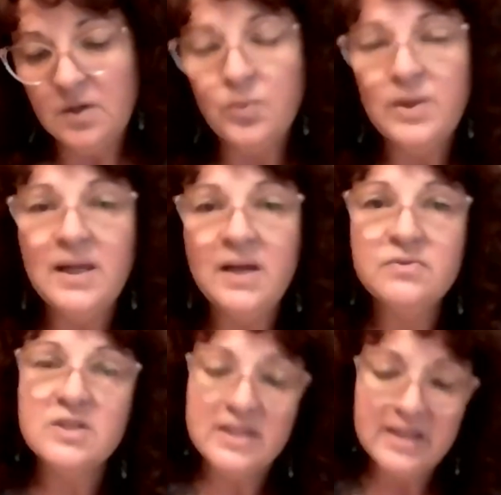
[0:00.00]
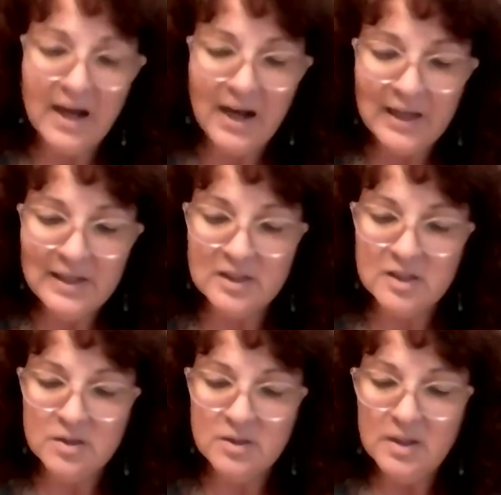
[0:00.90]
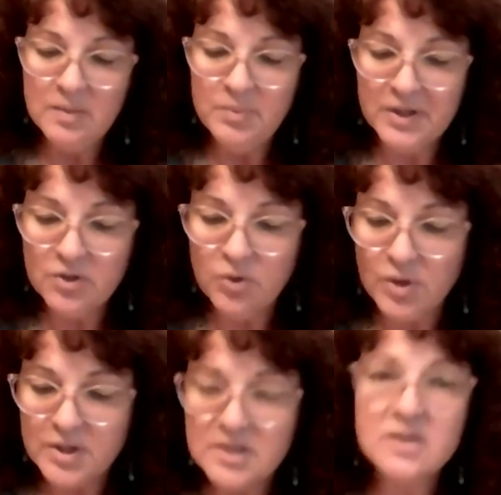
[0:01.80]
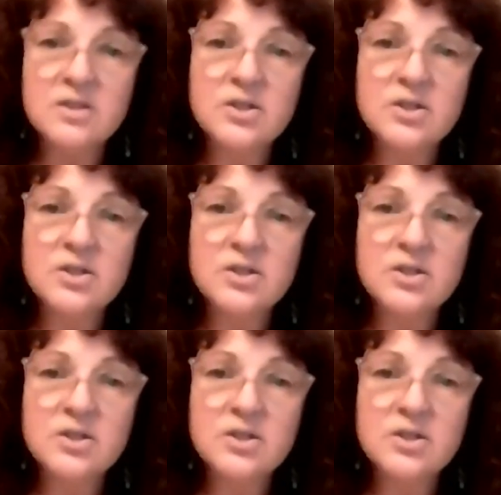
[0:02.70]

We left the island, but it courses